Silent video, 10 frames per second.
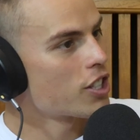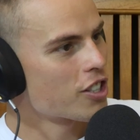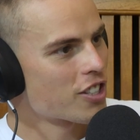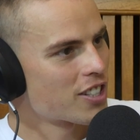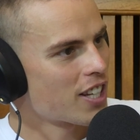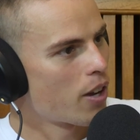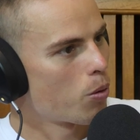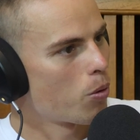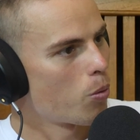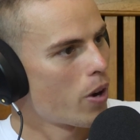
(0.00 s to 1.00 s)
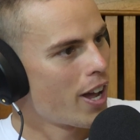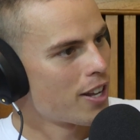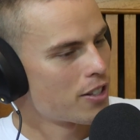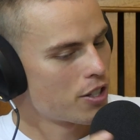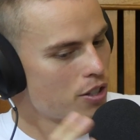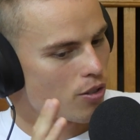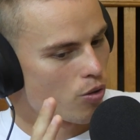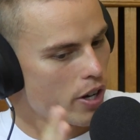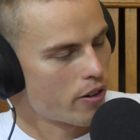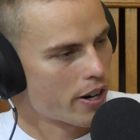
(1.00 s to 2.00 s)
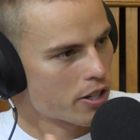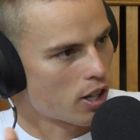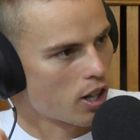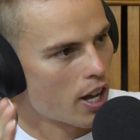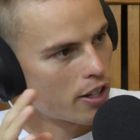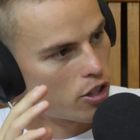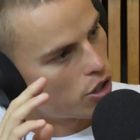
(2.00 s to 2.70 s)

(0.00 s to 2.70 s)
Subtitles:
I was going to say, where has this redirection aligned